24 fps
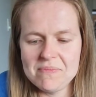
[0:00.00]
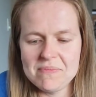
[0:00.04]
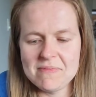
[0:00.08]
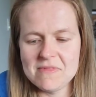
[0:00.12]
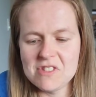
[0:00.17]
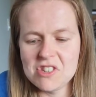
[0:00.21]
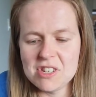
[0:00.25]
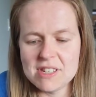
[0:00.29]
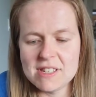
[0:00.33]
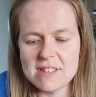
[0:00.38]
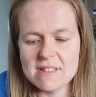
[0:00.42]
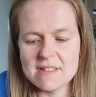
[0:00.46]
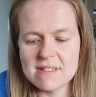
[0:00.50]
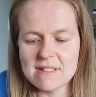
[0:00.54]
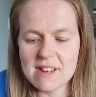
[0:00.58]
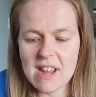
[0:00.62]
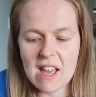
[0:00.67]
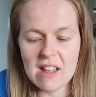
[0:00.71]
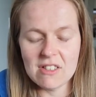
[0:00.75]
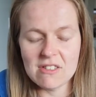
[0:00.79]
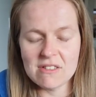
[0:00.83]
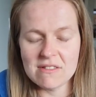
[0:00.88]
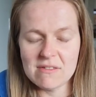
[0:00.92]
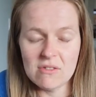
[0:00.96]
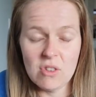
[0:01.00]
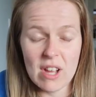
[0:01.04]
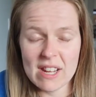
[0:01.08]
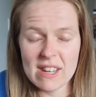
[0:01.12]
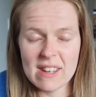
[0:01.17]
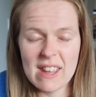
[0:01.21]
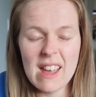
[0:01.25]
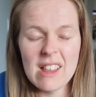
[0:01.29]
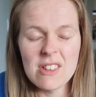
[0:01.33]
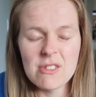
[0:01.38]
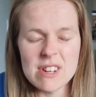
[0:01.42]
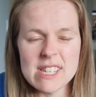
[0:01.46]
just
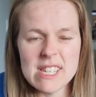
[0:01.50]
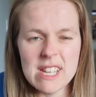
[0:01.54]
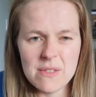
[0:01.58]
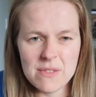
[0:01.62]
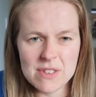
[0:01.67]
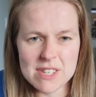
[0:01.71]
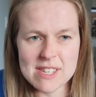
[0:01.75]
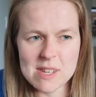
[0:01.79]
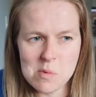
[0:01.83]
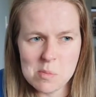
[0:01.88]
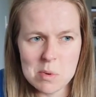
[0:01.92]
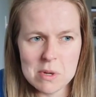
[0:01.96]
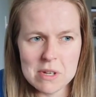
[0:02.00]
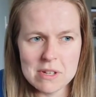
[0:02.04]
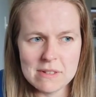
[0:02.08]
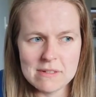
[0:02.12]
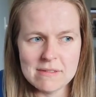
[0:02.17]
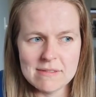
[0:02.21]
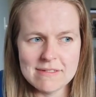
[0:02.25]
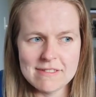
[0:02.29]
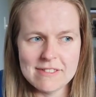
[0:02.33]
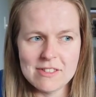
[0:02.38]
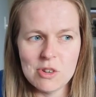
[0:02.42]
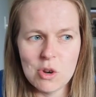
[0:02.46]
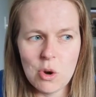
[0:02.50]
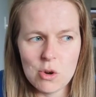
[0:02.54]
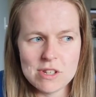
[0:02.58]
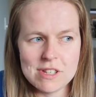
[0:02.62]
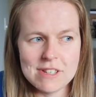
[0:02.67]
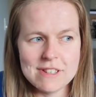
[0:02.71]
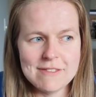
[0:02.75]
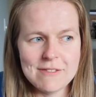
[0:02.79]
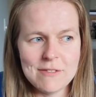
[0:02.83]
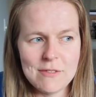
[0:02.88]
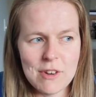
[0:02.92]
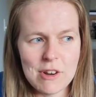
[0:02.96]
calorie deficit, but not
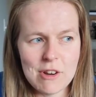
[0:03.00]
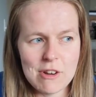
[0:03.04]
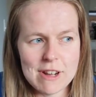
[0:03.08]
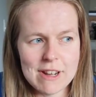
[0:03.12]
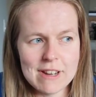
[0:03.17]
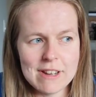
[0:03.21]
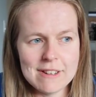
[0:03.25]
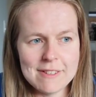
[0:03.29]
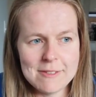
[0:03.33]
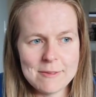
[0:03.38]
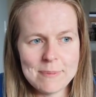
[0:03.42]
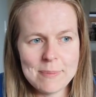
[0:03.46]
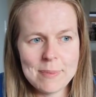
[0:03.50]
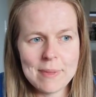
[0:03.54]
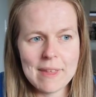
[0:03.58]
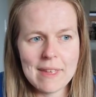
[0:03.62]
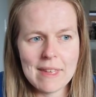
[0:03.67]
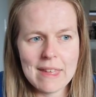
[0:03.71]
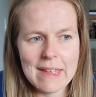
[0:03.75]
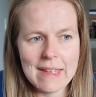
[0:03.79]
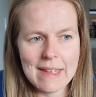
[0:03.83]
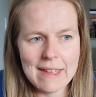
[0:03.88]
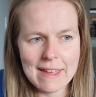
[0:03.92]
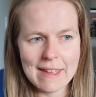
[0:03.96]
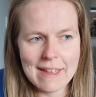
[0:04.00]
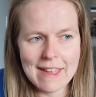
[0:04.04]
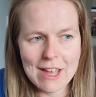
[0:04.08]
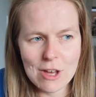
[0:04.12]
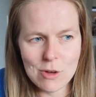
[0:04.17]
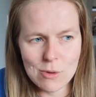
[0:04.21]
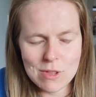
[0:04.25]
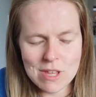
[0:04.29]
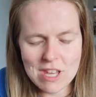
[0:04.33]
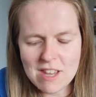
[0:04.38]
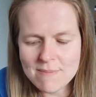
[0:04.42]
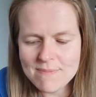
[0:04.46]
very
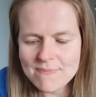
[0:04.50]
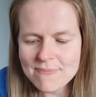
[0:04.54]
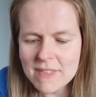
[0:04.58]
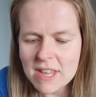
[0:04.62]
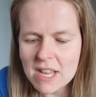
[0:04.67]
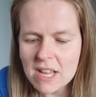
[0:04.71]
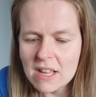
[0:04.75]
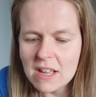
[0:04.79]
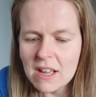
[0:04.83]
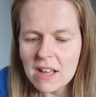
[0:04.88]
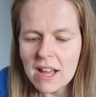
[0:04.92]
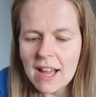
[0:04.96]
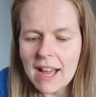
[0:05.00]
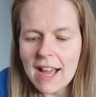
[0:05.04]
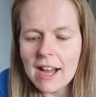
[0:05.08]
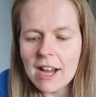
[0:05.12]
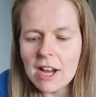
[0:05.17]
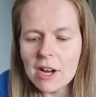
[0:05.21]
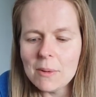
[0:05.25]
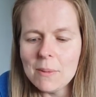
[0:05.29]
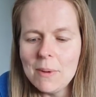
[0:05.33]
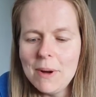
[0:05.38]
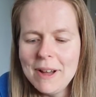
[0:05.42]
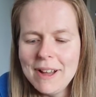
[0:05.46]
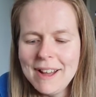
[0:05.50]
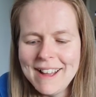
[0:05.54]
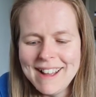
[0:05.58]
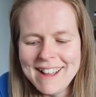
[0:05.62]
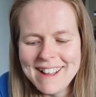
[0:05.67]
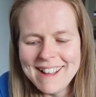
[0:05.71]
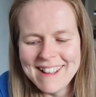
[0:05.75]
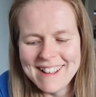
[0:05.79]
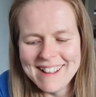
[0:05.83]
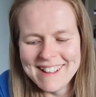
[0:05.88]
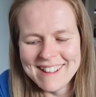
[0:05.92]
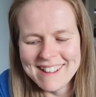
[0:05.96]
healthy.
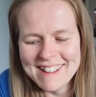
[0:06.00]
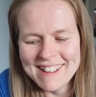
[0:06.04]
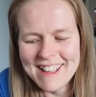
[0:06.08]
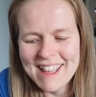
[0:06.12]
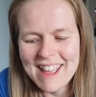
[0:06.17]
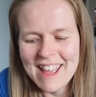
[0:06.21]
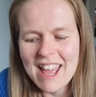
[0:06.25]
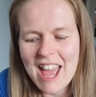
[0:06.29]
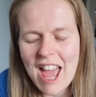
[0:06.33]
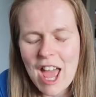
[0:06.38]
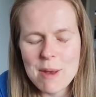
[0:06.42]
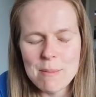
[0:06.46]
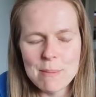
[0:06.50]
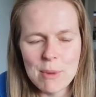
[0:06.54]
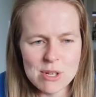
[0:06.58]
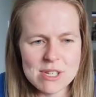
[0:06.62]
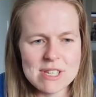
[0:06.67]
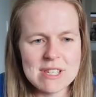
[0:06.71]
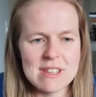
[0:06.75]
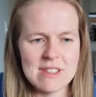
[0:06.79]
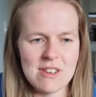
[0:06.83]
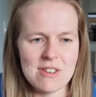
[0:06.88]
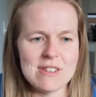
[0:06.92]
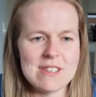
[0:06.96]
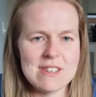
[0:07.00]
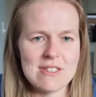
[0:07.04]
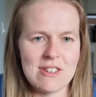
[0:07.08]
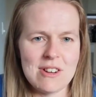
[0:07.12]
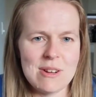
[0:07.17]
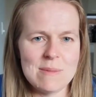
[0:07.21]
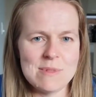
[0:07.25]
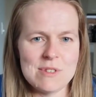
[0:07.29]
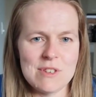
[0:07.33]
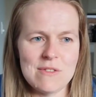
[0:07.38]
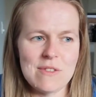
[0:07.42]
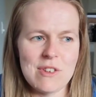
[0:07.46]
and most of those
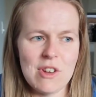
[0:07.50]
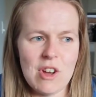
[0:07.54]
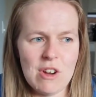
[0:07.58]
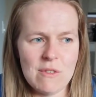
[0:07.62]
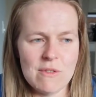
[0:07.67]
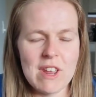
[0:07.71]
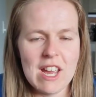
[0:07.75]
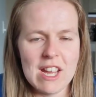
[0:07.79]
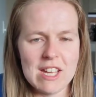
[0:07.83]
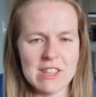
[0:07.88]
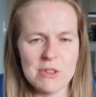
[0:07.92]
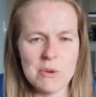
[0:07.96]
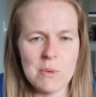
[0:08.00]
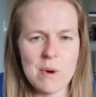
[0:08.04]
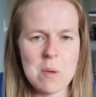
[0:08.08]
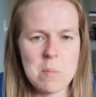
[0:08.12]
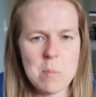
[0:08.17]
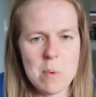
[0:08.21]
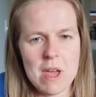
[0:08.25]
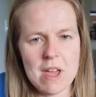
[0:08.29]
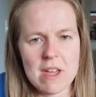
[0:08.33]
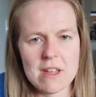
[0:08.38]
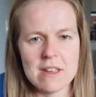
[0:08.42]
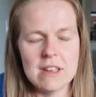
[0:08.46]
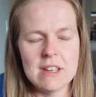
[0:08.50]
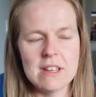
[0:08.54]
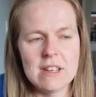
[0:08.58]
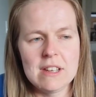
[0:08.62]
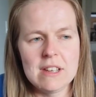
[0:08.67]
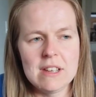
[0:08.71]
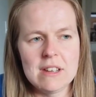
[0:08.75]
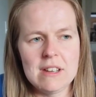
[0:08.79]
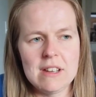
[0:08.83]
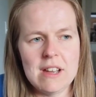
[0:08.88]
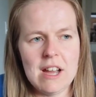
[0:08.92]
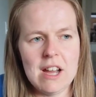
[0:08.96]
times I've gained the weight back
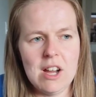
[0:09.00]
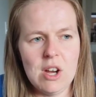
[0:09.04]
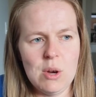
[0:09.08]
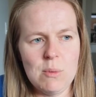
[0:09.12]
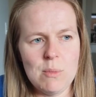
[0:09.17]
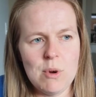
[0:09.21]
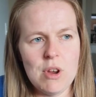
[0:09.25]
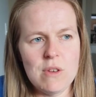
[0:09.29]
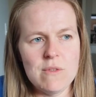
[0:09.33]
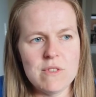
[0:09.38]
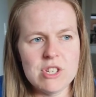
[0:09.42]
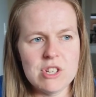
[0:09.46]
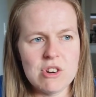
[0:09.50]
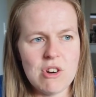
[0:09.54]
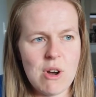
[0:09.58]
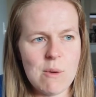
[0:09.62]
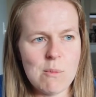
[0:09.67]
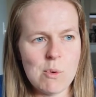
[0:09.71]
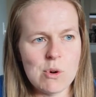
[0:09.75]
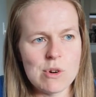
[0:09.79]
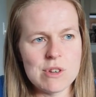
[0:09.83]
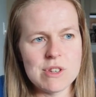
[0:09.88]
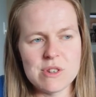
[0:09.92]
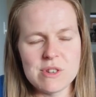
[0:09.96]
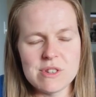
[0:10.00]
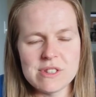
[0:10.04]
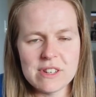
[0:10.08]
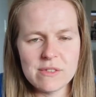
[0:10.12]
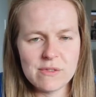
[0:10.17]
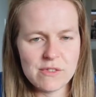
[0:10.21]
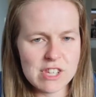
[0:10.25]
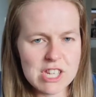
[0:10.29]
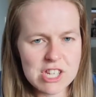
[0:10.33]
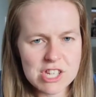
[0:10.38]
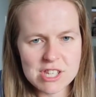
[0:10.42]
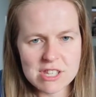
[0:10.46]
over time, or as soon as I
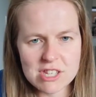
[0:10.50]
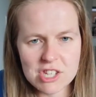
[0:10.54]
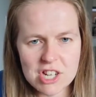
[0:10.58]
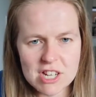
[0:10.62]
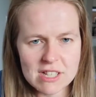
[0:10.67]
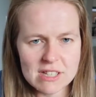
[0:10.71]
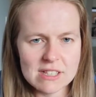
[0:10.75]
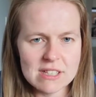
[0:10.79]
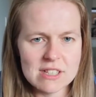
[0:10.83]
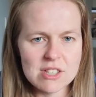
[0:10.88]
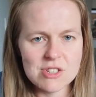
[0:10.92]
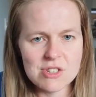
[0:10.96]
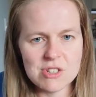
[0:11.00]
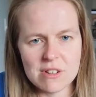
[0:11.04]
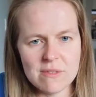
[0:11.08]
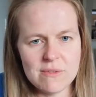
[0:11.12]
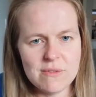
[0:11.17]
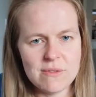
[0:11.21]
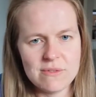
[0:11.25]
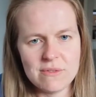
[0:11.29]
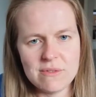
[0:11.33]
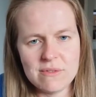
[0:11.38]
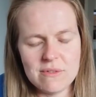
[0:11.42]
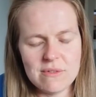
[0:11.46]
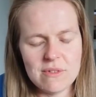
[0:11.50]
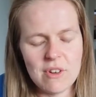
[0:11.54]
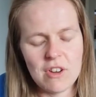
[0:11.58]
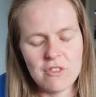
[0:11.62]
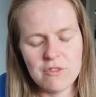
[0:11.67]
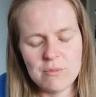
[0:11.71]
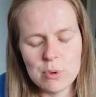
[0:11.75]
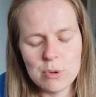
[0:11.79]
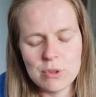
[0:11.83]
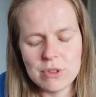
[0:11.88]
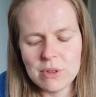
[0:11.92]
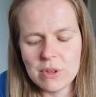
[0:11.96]
finish the challenge, I've
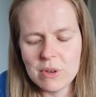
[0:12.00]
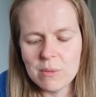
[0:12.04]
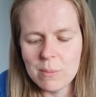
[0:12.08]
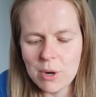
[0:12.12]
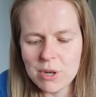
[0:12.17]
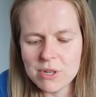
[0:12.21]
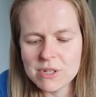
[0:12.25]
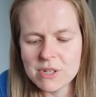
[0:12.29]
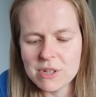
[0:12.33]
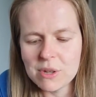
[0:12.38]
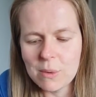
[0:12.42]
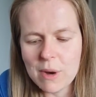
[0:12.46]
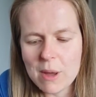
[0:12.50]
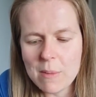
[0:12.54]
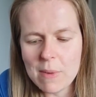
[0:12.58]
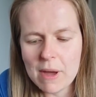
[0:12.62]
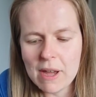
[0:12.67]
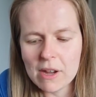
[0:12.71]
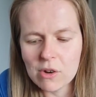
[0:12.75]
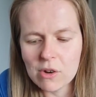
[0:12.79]
put most of the weight back